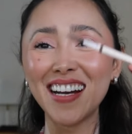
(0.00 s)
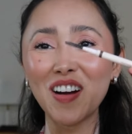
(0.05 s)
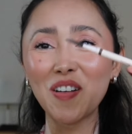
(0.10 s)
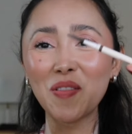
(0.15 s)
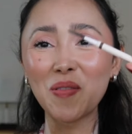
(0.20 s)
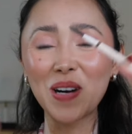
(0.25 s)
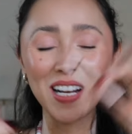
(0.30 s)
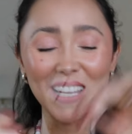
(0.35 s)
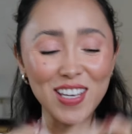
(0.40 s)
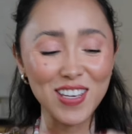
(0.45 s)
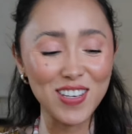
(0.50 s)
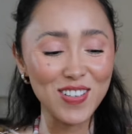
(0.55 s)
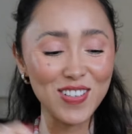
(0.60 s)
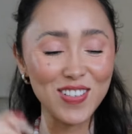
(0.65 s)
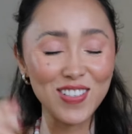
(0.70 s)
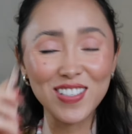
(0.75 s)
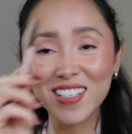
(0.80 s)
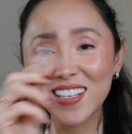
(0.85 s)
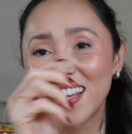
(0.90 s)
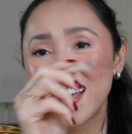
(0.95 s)
What I
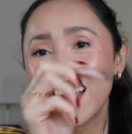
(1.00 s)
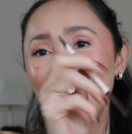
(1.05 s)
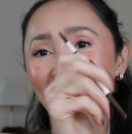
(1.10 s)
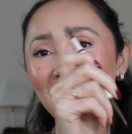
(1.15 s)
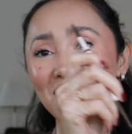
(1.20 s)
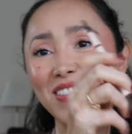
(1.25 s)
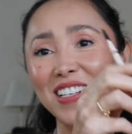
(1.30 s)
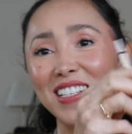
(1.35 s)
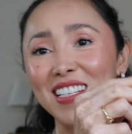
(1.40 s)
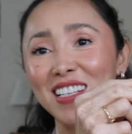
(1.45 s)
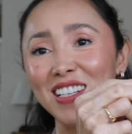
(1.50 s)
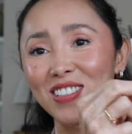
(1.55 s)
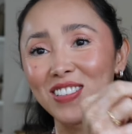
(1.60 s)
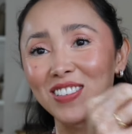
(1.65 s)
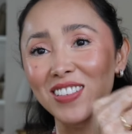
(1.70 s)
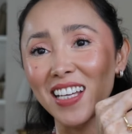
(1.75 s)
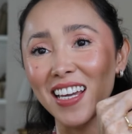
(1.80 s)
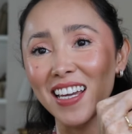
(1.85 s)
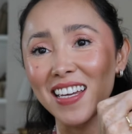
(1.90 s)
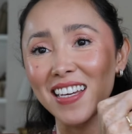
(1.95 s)
use every single
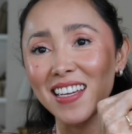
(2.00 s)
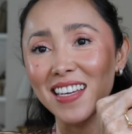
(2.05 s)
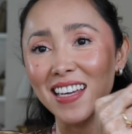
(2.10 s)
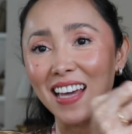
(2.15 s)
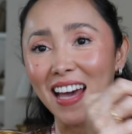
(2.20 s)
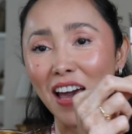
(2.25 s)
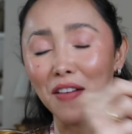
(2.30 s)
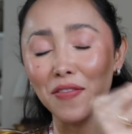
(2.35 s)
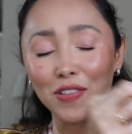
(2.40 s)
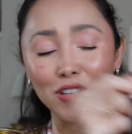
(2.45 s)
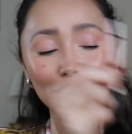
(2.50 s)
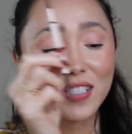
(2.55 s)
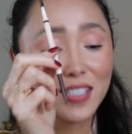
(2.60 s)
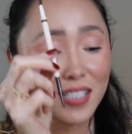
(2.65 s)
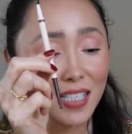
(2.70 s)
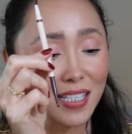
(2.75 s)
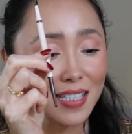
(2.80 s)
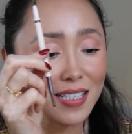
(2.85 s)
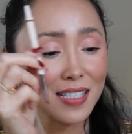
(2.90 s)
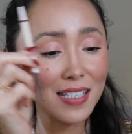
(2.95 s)
day ever
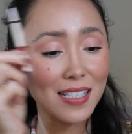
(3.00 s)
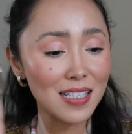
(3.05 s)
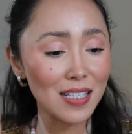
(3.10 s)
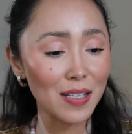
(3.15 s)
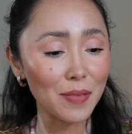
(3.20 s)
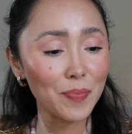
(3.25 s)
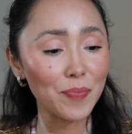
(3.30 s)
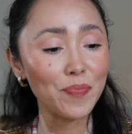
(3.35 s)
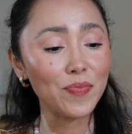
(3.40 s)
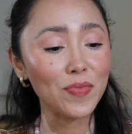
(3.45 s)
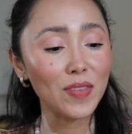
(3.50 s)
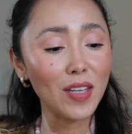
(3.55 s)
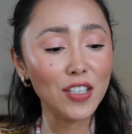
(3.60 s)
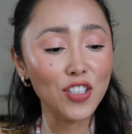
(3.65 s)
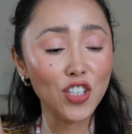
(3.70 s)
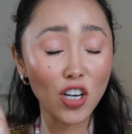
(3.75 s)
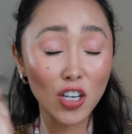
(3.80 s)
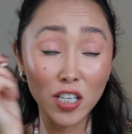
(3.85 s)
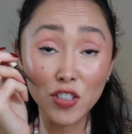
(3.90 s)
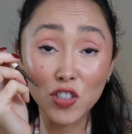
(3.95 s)
since
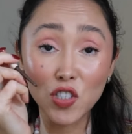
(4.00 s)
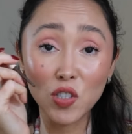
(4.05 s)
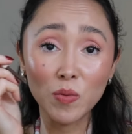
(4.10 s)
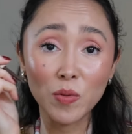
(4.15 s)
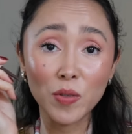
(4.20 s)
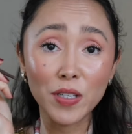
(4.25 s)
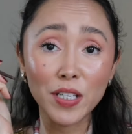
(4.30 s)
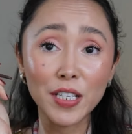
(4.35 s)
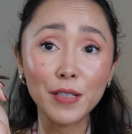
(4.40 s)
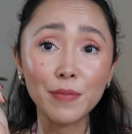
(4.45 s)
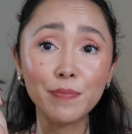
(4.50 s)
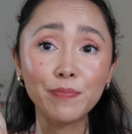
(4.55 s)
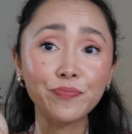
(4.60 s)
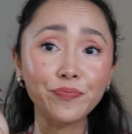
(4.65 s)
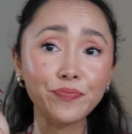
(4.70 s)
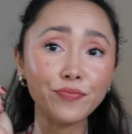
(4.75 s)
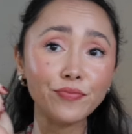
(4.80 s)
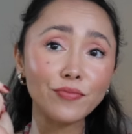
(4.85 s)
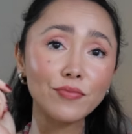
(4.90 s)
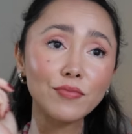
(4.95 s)
Charlotte Tilbury
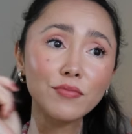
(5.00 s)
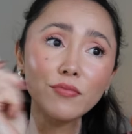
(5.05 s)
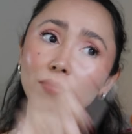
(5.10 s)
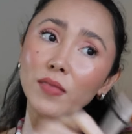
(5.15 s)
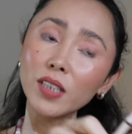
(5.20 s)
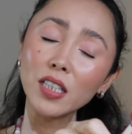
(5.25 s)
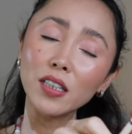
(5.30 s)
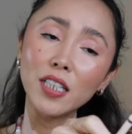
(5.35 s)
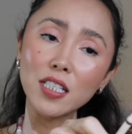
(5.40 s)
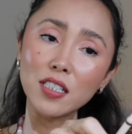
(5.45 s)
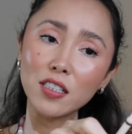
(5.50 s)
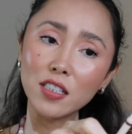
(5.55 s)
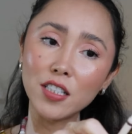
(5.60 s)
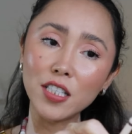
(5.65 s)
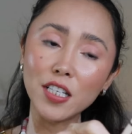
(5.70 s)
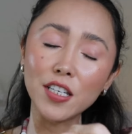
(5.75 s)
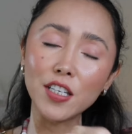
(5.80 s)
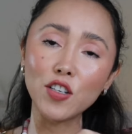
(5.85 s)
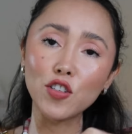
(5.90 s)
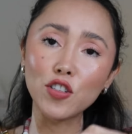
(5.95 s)

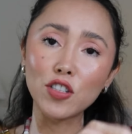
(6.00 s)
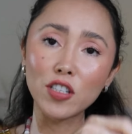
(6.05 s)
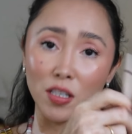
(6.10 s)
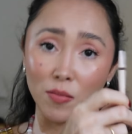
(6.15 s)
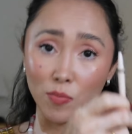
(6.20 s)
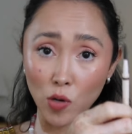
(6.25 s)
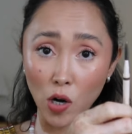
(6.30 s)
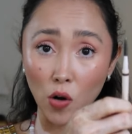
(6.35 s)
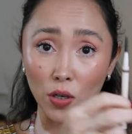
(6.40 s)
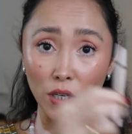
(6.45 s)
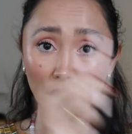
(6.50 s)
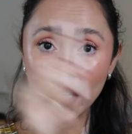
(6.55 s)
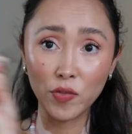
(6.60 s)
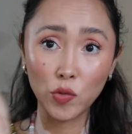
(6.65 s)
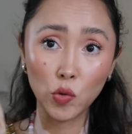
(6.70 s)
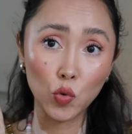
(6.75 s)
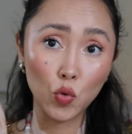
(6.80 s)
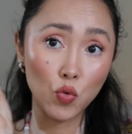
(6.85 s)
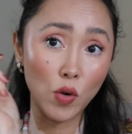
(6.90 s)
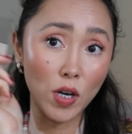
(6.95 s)
discontinued the brow lift,
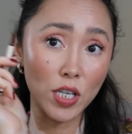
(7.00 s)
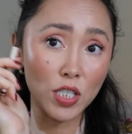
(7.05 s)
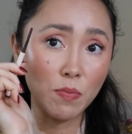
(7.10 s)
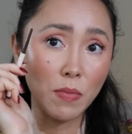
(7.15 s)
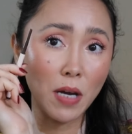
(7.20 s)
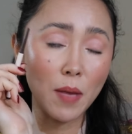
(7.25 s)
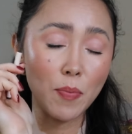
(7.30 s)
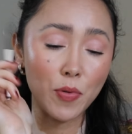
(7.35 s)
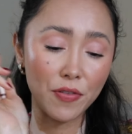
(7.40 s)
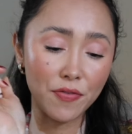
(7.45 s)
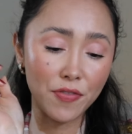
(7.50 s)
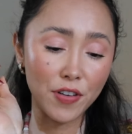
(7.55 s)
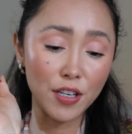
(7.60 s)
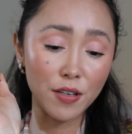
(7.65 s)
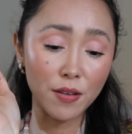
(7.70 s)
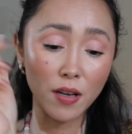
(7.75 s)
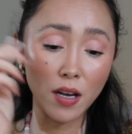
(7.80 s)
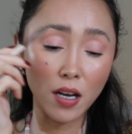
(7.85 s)
which was my preferred